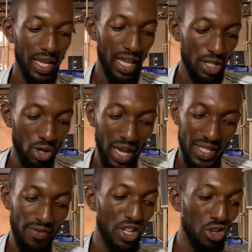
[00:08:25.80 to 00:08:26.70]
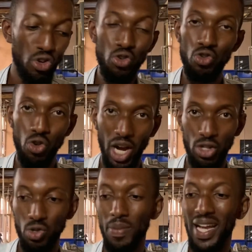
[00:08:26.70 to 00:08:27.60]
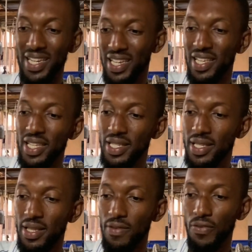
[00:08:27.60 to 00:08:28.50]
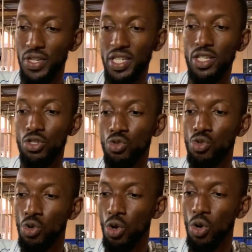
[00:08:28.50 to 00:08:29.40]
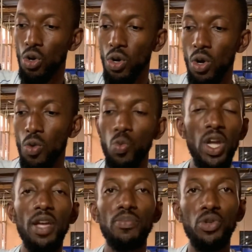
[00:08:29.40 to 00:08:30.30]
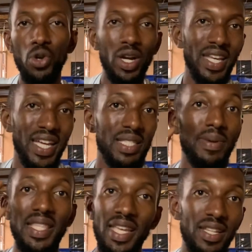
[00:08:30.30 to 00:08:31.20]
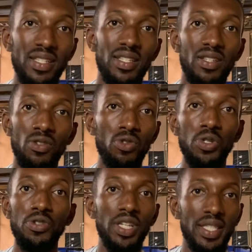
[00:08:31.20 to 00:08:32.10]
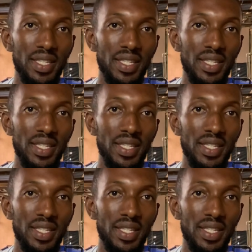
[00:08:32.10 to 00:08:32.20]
It's not as if they don't grow as well, but these fishes grow way beyond the expected growth rate.